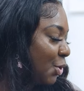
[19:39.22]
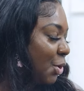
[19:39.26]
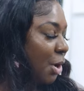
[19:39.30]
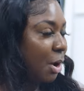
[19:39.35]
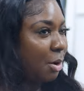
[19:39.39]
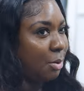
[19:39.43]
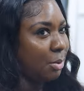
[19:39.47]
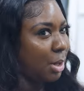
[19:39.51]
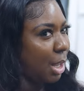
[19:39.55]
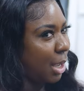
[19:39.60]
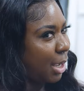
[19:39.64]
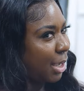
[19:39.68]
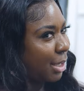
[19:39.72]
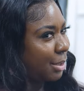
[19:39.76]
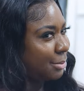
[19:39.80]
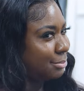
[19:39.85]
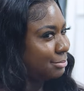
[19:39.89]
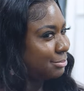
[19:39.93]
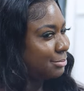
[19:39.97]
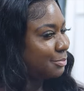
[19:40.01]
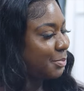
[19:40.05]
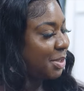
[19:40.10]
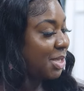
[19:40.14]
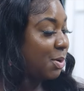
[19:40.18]
you know,
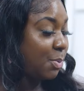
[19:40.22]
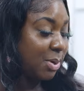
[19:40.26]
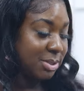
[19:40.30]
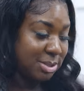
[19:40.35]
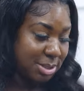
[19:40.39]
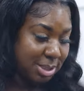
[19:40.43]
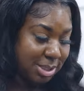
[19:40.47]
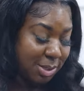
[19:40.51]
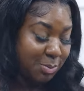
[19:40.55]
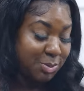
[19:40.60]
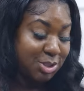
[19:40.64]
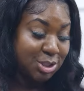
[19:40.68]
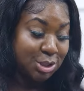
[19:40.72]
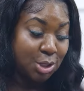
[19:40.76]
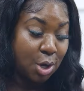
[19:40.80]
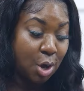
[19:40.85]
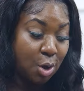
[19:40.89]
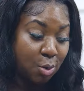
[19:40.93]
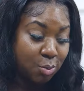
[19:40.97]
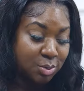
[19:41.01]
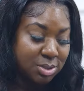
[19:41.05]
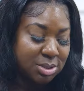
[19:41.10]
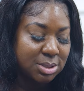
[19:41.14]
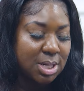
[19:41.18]
like, but he wasn't, he was just
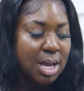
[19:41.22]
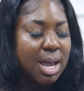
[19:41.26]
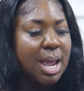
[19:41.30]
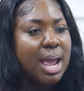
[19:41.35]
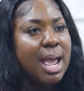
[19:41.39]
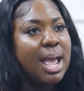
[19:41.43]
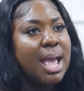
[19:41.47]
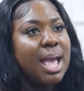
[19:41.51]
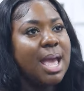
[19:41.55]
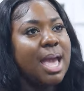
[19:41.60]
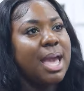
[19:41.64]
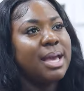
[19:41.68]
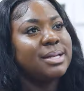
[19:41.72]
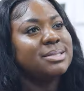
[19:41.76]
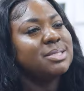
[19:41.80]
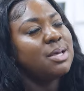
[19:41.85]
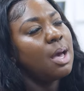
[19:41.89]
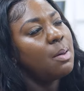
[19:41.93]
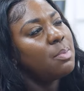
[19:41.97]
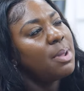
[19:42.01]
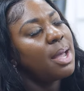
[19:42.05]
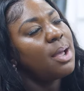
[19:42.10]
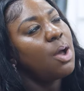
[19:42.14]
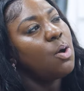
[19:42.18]
a host.
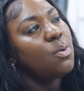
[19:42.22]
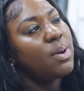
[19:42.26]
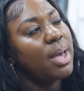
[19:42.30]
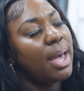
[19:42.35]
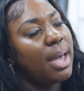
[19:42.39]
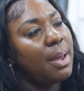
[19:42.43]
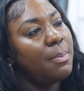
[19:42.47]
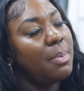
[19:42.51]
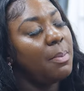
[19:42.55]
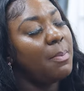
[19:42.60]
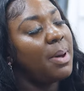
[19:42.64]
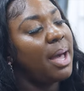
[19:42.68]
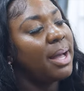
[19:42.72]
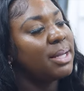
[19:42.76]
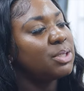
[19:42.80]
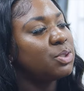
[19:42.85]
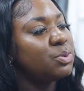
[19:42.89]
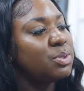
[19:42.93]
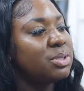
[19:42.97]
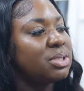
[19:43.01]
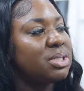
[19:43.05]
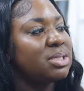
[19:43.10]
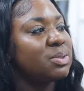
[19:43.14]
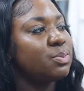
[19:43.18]
And so I'm like, okay, but
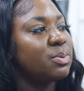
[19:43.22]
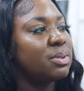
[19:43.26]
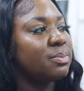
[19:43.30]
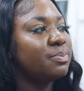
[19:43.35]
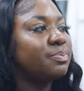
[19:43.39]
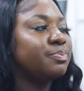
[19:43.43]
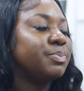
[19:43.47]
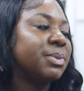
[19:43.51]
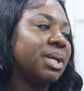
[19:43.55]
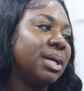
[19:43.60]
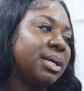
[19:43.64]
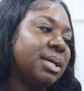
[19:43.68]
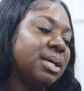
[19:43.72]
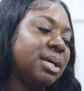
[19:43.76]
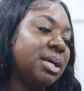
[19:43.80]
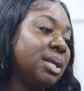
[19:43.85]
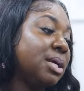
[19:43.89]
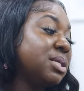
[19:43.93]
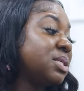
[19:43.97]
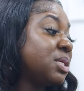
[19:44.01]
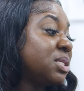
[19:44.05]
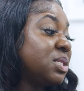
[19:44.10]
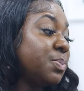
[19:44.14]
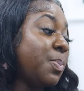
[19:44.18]
mind you, it's just,
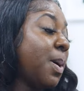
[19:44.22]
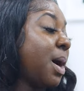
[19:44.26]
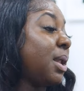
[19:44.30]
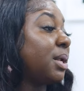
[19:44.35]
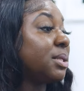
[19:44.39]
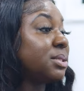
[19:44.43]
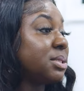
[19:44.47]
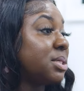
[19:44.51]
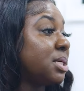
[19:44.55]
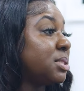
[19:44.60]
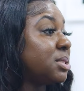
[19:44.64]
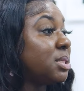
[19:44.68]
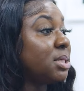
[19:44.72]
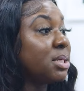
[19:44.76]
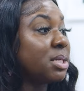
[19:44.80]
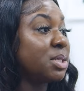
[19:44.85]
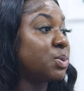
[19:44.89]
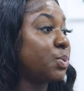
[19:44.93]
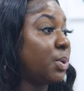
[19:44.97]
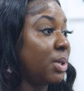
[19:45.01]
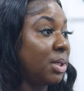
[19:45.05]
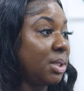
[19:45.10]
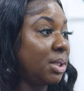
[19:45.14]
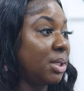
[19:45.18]
again, it's just politics,
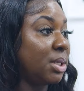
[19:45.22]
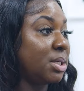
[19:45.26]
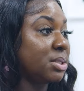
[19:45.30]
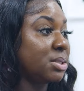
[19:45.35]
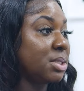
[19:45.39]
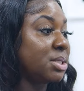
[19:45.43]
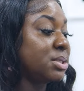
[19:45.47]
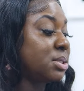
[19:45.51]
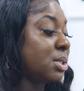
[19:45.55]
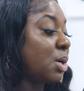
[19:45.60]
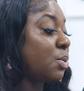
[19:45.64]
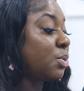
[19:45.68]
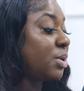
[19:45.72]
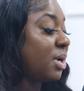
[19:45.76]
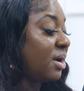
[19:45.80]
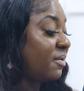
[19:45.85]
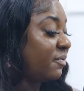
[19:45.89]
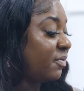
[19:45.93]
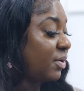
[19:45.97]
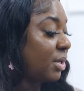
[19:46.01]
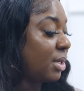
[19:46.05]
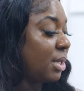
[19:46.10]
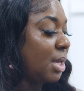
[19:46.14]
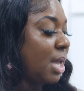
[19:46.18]
and it is what it is. And so
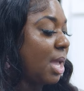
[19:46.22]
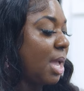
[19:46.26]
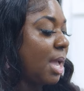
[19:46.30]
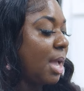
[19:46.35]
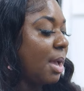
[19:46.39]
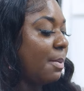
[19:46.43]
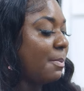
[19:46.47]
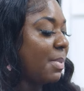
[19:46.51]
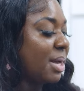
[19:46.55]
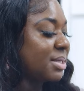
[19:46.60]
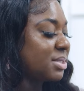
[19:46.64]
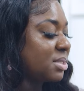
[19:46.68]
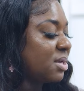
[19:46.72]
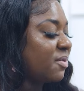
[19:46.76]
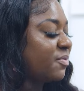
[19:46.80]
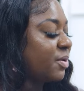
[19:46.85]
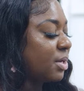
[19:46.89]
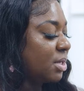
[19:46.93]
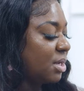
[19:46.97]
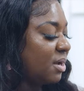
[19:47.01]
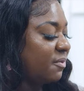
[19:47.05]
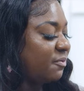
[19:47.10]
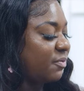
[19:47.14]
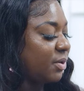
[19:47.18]
Duffy,
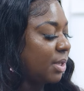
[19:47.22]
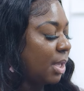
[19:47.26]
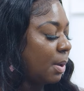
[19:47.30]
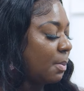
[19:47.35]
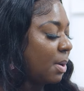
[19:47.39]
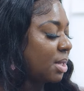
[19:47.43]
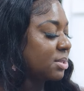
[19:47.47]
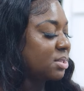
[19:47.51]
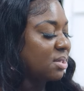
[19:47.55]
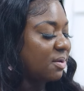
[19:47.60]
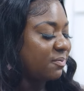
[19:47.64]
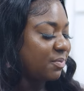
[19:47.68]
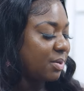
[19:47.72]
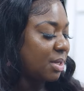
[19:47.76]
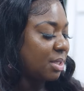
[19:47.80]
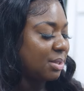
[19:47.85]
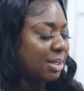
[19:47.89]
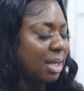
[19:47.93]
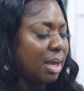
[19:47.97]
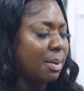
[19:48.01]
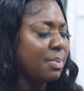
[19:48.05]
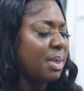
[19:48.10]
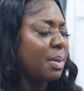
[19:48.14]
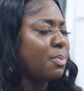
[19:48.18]
myself and Duffy, and myself
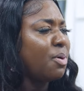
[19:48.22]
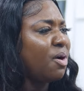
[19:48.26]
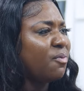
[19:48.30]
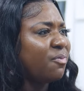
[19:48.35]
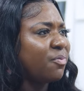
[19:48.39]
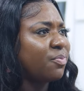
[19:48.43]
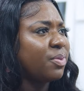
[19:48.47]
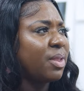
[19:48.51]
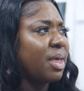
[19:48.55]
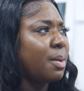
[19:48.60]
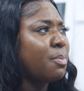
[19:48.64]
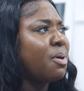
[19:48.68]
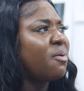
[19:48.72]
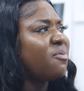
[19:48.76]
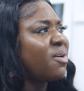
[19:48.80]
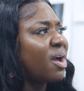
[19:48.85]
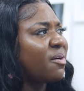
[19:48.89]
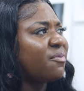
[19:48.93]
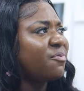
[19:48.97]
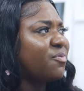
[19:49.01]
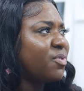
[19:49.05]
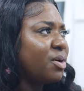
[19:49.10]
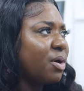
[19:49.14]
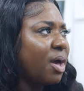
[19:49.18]
and Hit Dat, they both
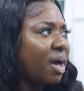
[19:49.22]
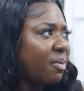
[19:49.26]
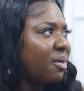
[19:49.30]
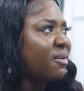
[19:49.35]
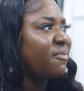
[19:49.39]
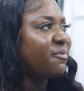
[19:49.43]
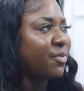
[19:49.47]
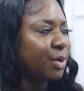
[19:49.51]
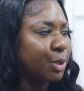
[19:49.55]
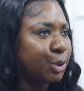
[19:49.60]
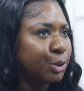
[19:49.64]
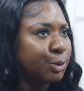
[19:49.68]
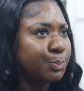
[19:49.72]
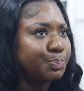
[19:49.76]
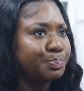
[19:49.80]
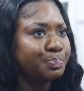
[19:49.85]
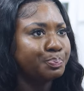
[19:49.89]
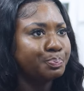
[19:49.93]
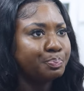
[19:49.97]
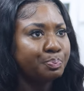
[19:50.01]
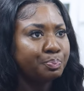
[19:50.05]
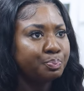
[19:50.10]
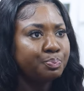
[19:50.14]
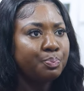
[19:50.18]
have feel how they
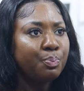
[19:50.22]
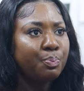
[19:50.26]
feel